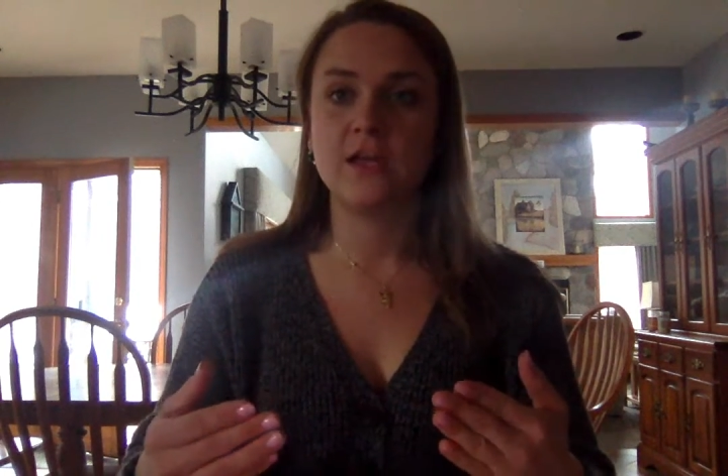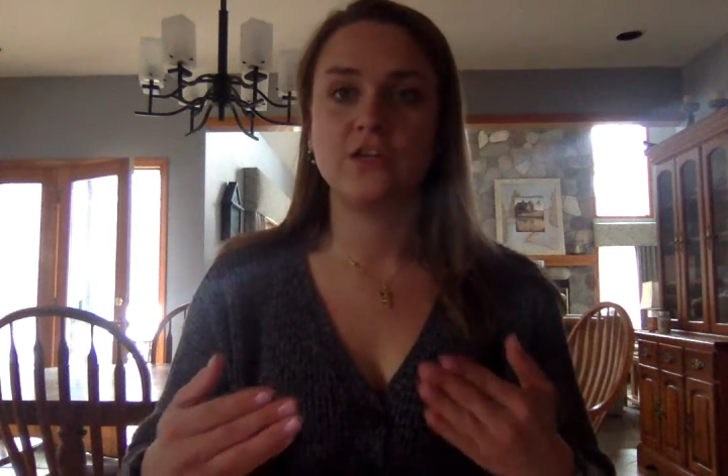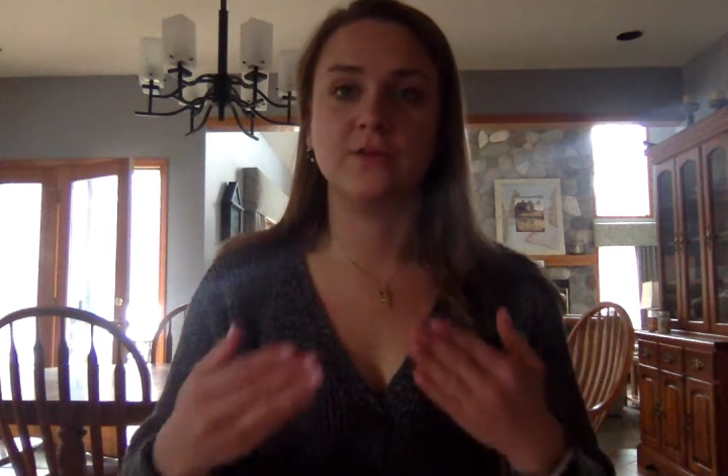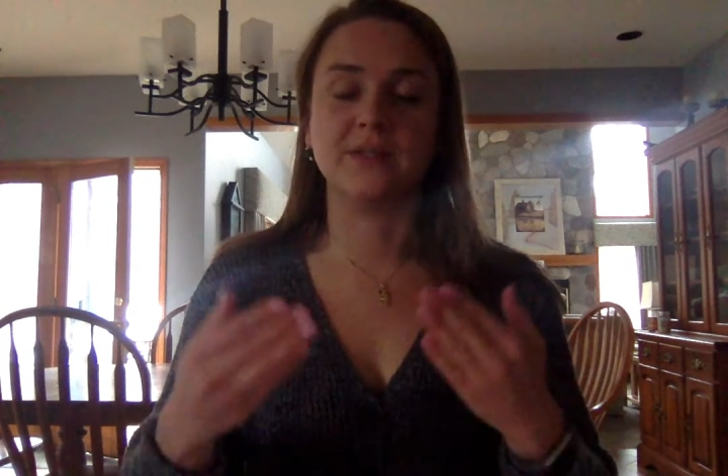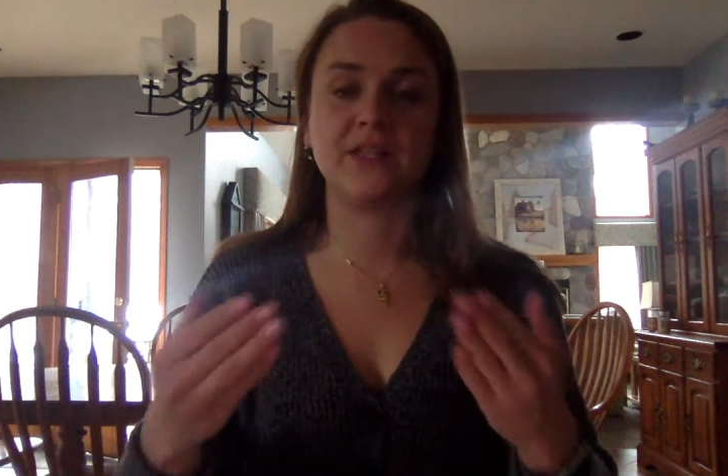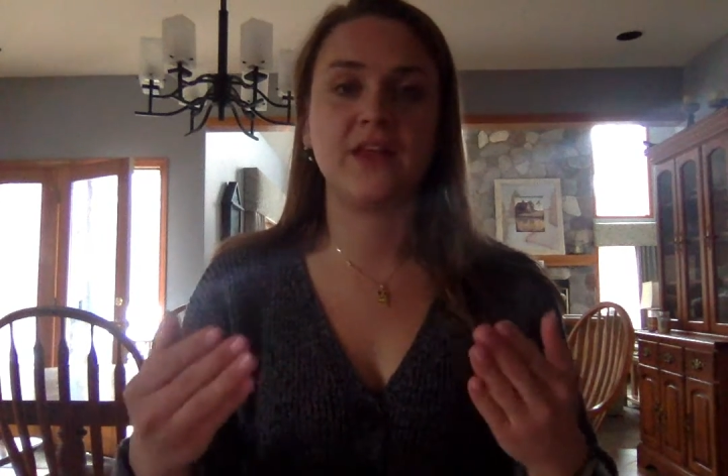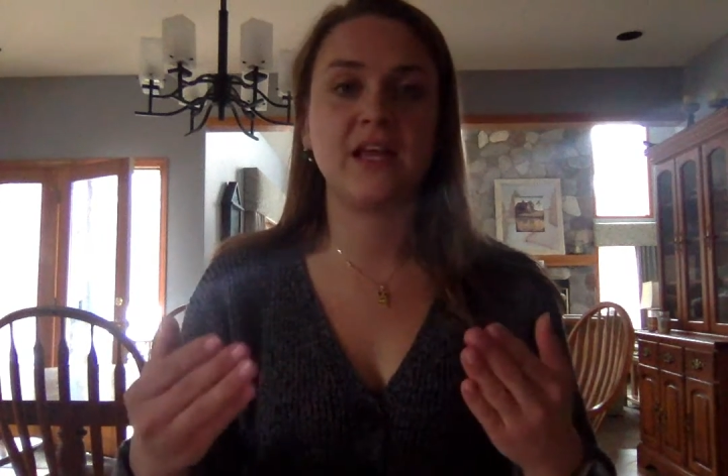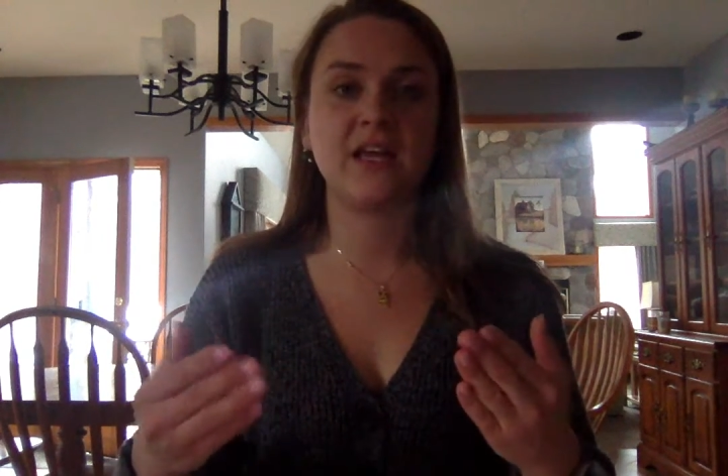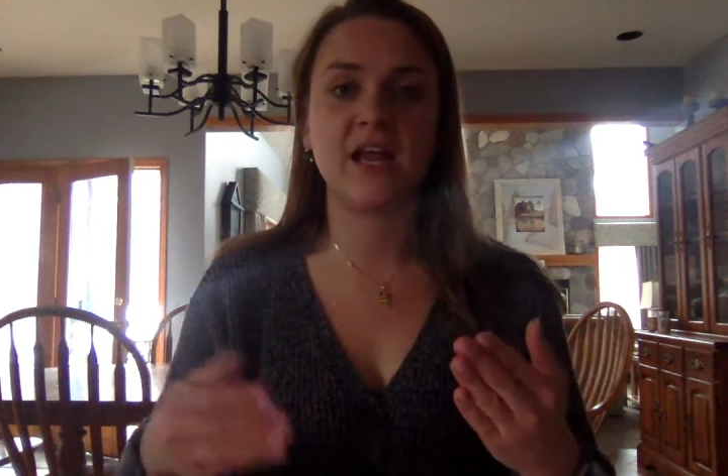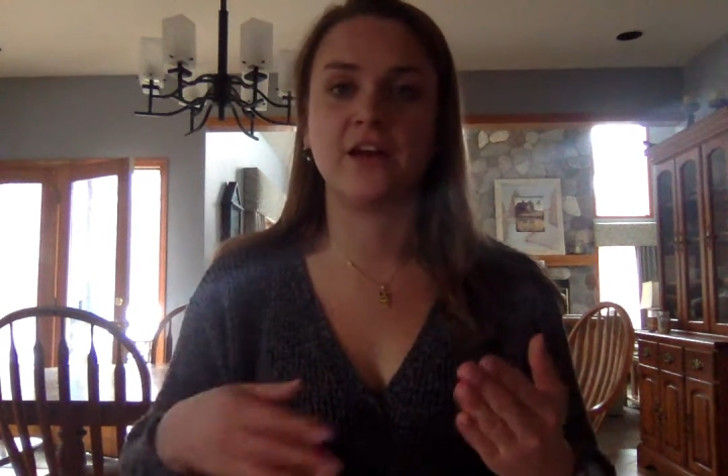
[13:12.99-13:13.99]
she was
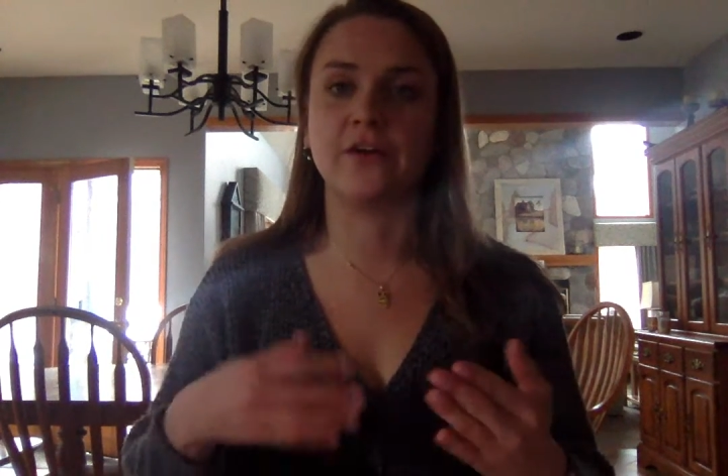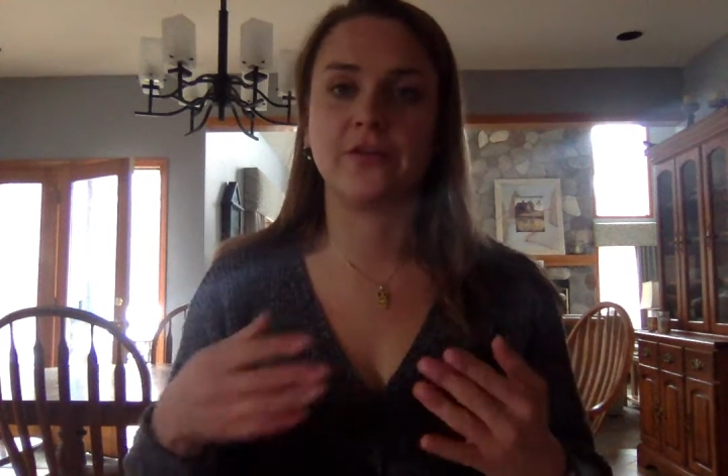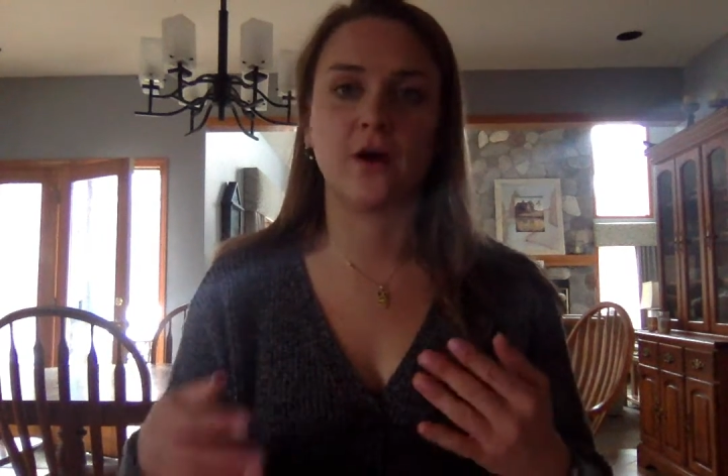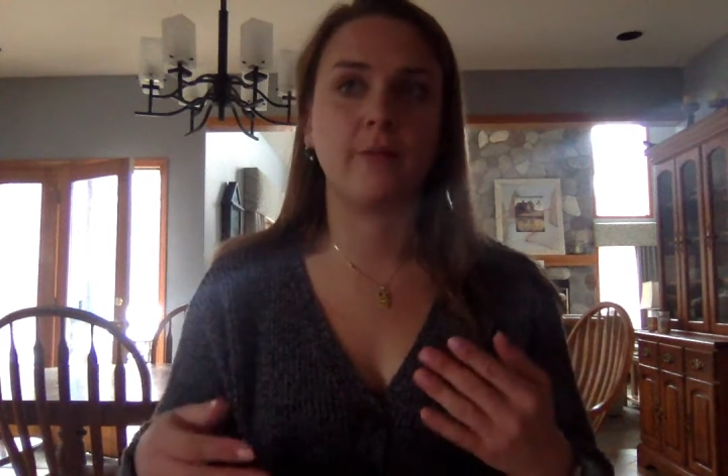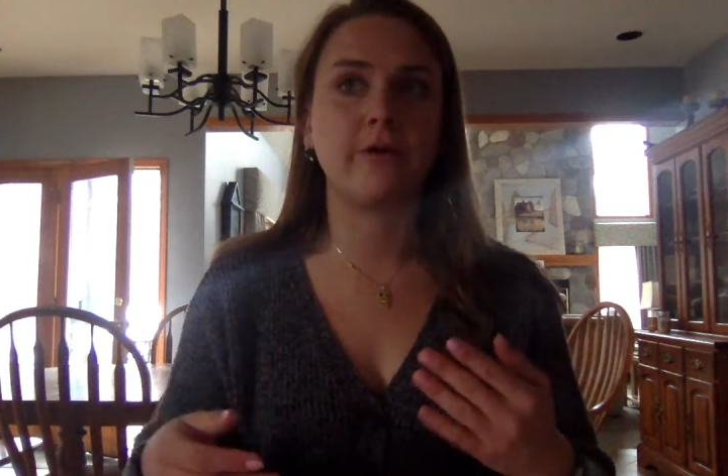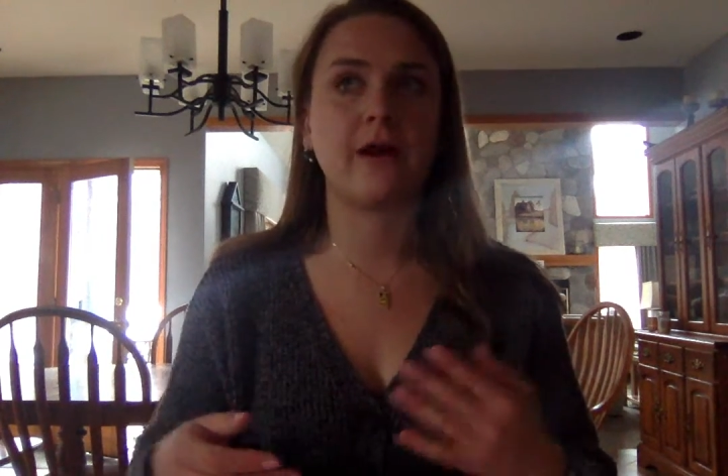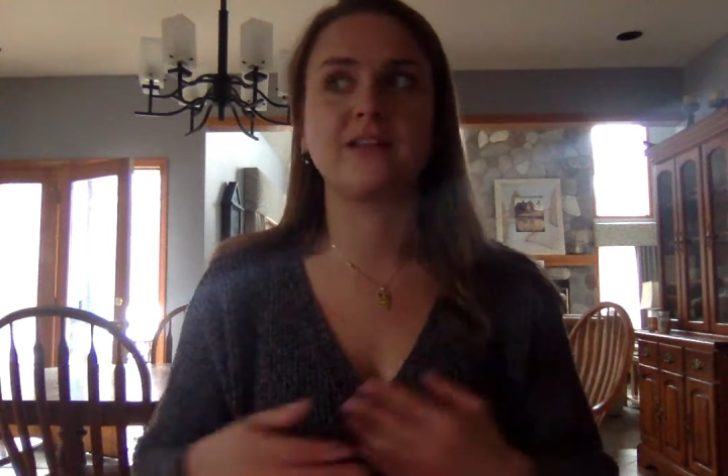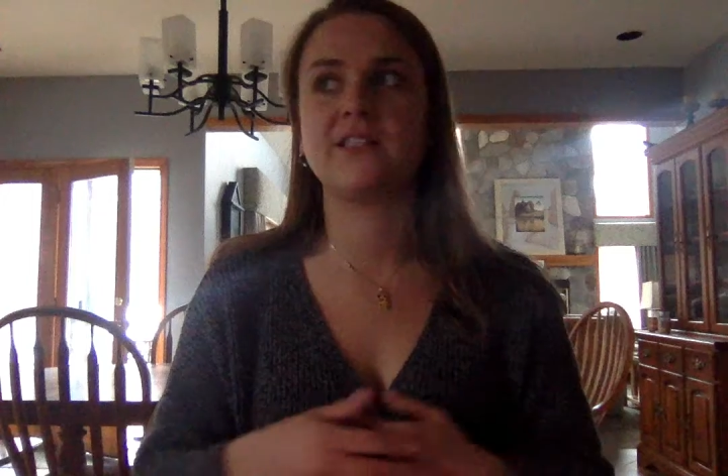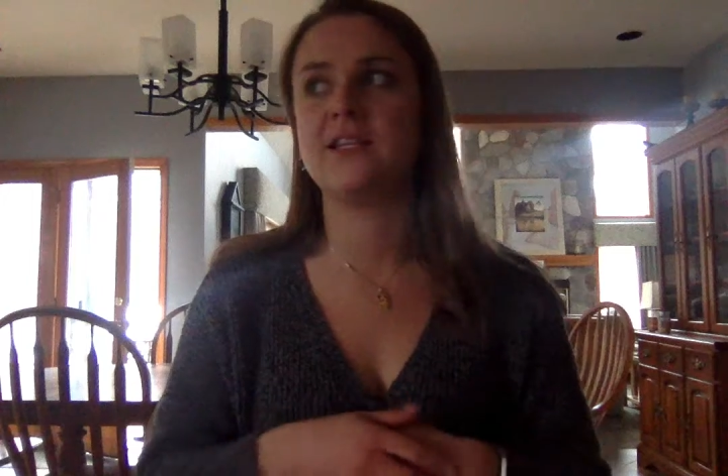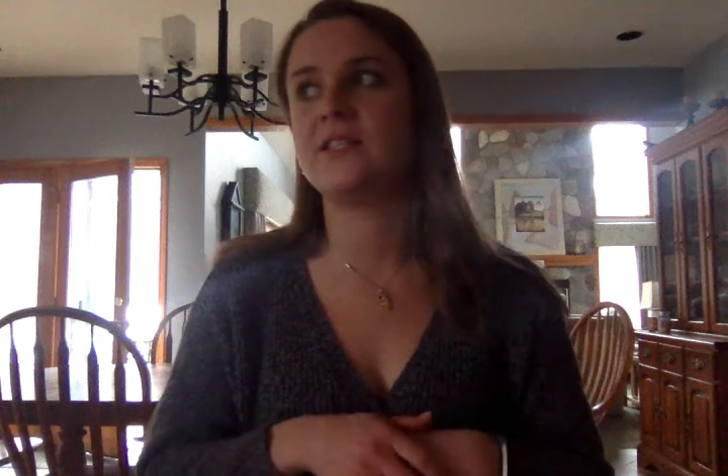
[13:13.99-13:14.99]
thinking and her thought
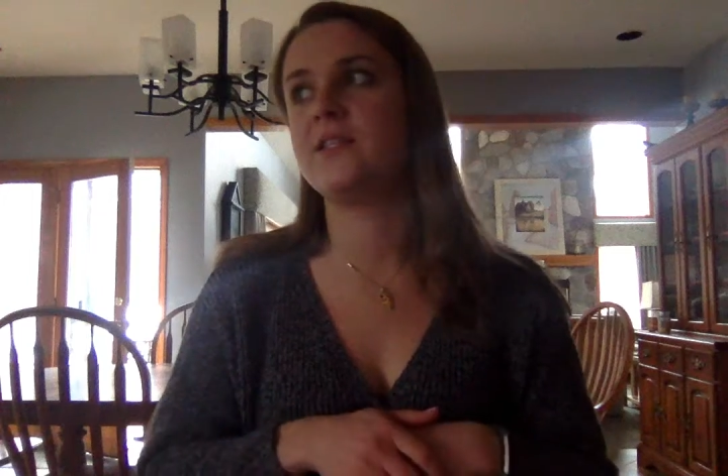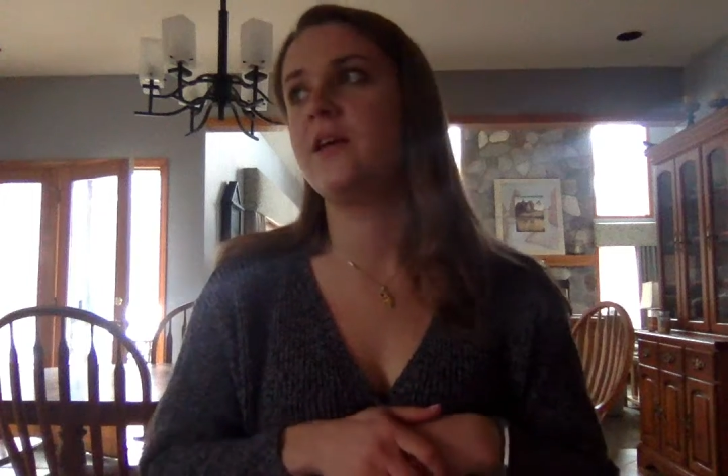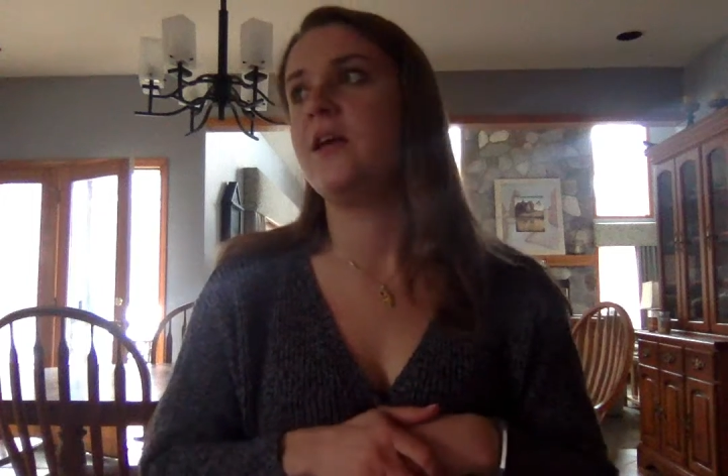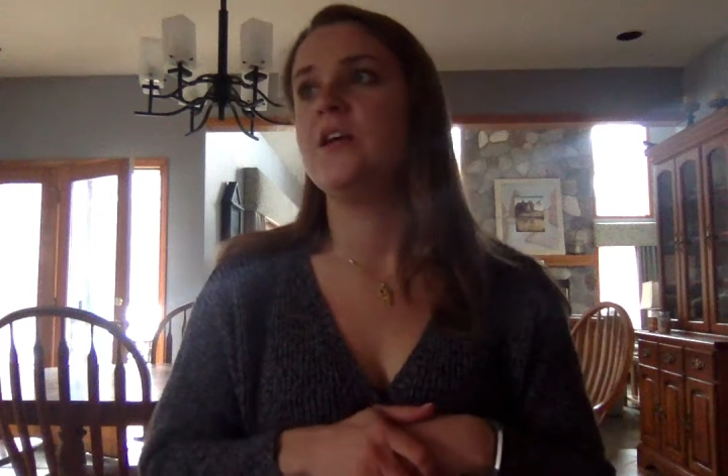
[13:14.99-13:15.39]
process,